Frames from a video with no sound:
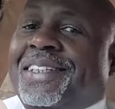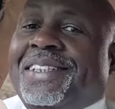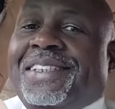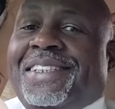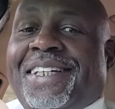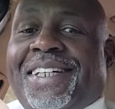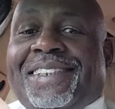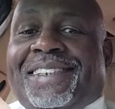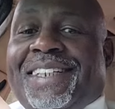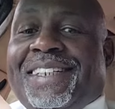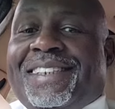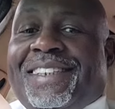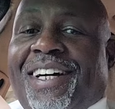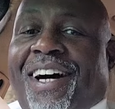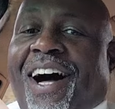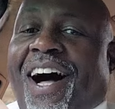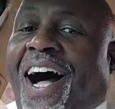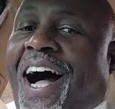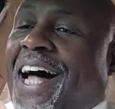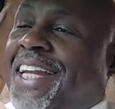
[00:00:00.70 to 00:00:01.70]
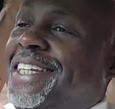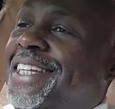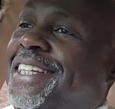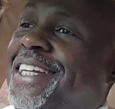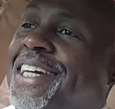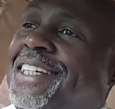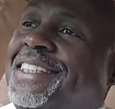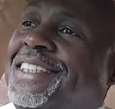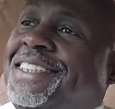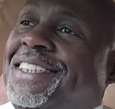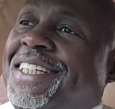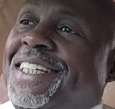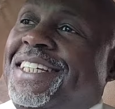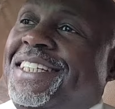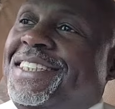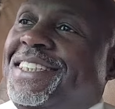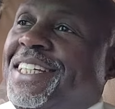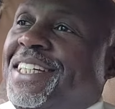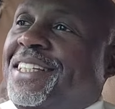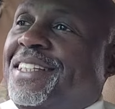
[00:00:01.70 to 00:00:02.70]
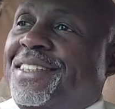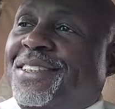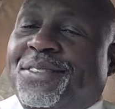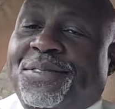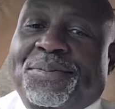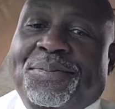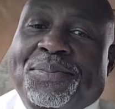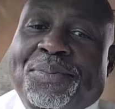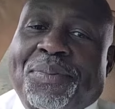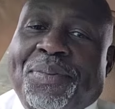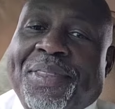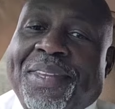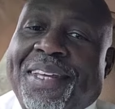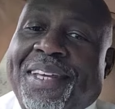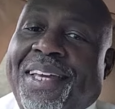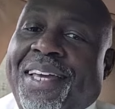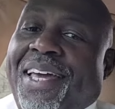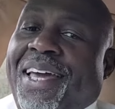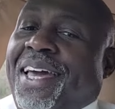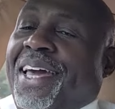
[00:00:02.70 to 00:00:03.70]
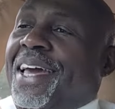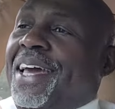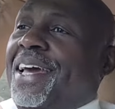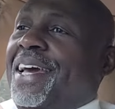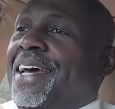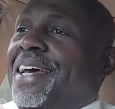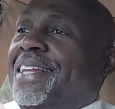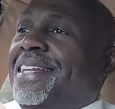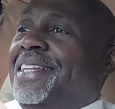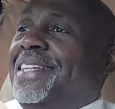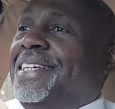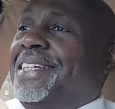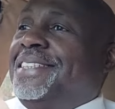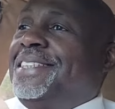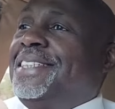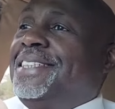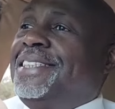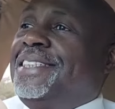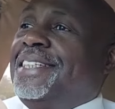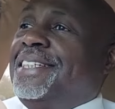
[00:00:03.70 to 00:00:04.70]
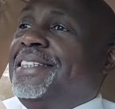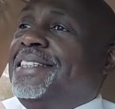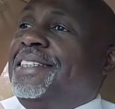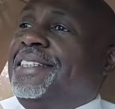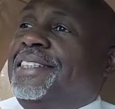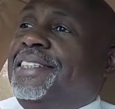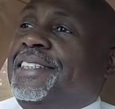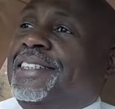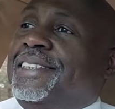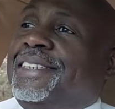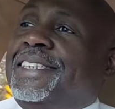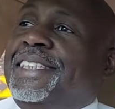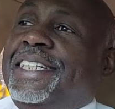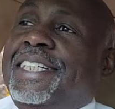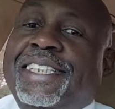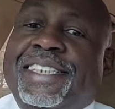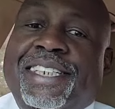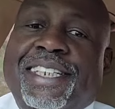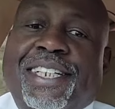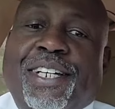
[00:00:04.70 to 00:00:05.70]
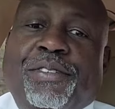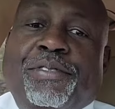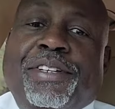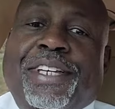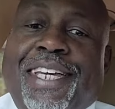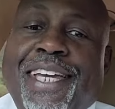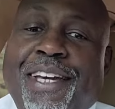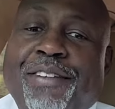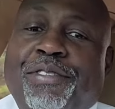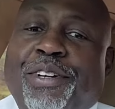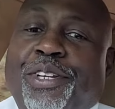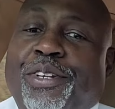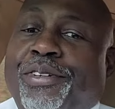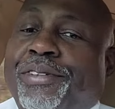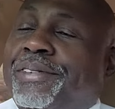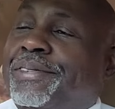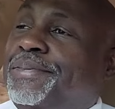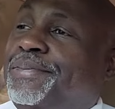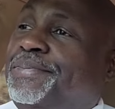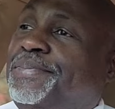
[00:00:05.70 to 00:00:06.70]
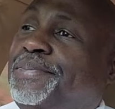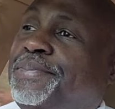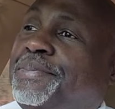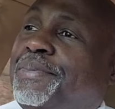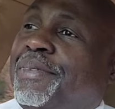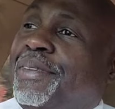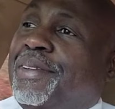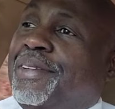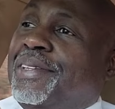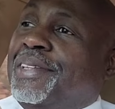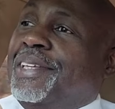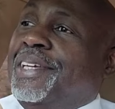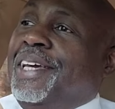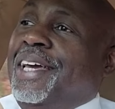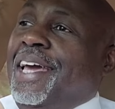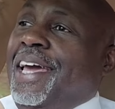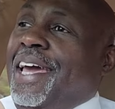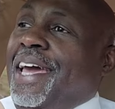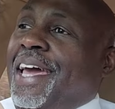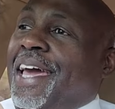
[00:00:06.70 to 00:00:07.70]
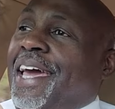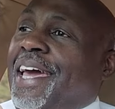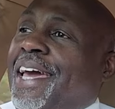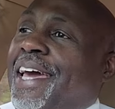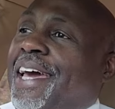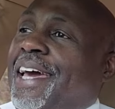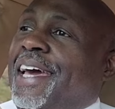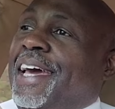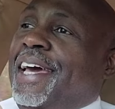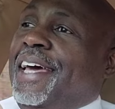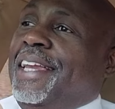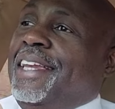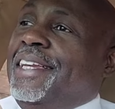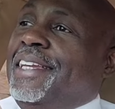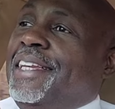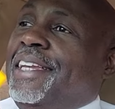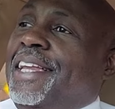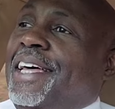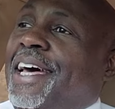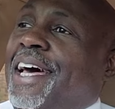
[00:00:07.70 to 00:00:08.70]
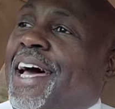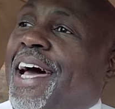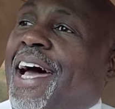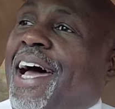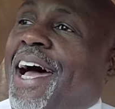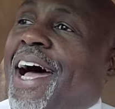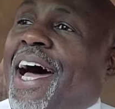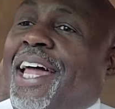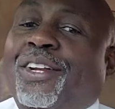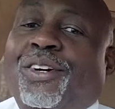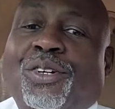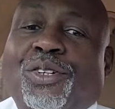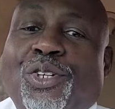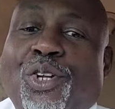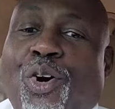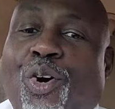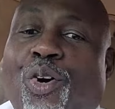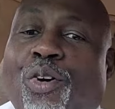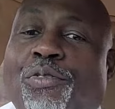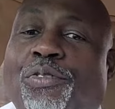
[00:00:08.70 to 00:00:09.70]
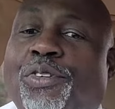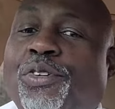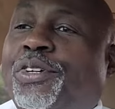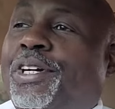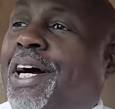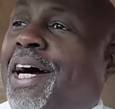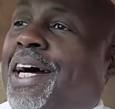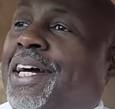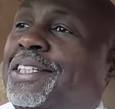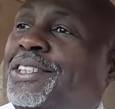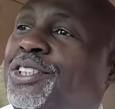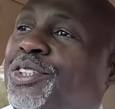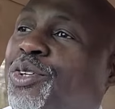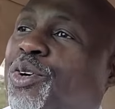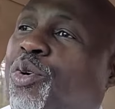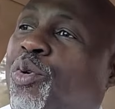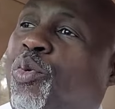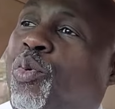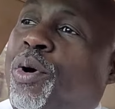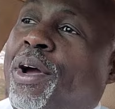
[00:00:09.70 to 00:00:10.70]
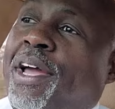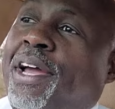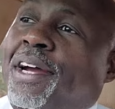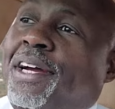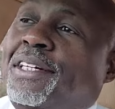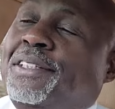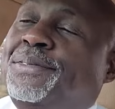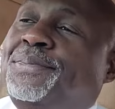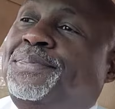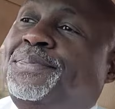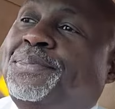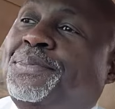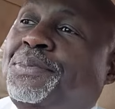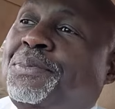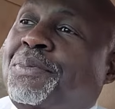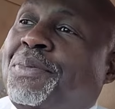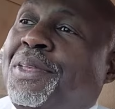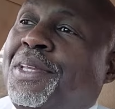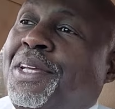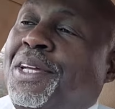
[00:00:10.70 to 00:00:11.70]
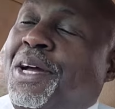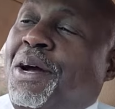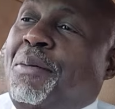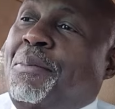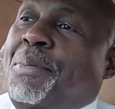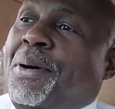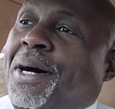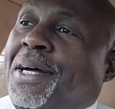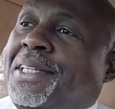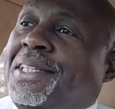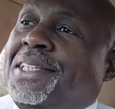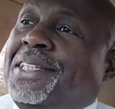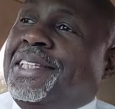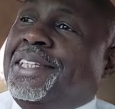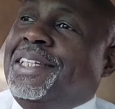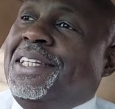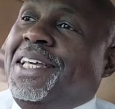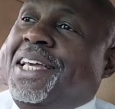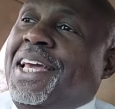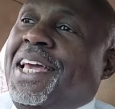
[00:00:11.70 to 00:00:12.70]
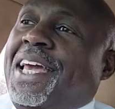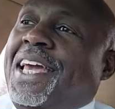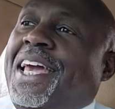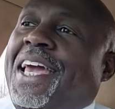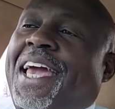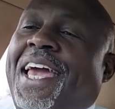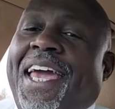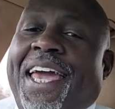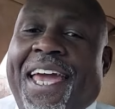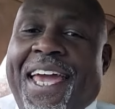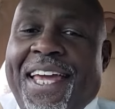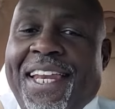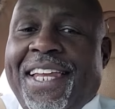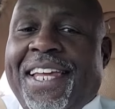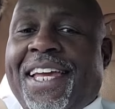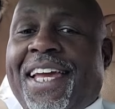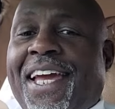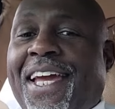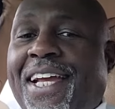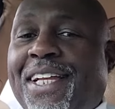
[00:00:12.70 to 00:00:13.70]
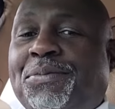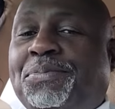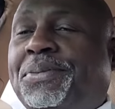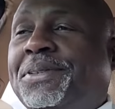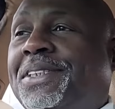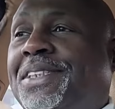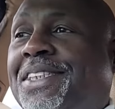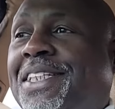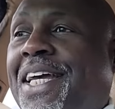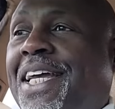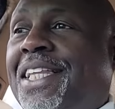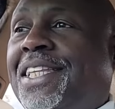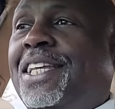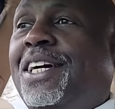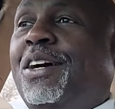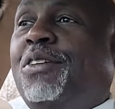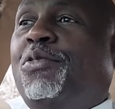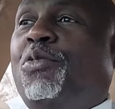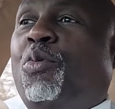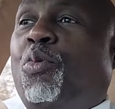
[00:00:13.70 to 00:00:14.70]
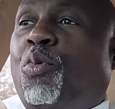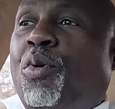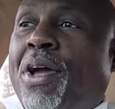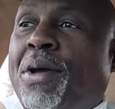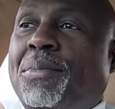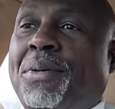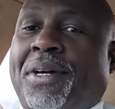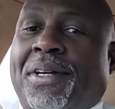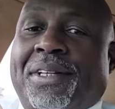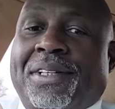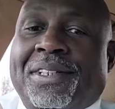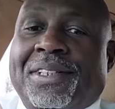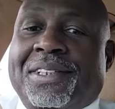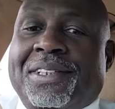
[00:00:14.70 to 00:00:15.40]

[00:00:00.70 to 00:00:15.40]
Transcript: This is the holiday season. And this is the, the season of giving. And I don't know if you guys are aware, but 88% of women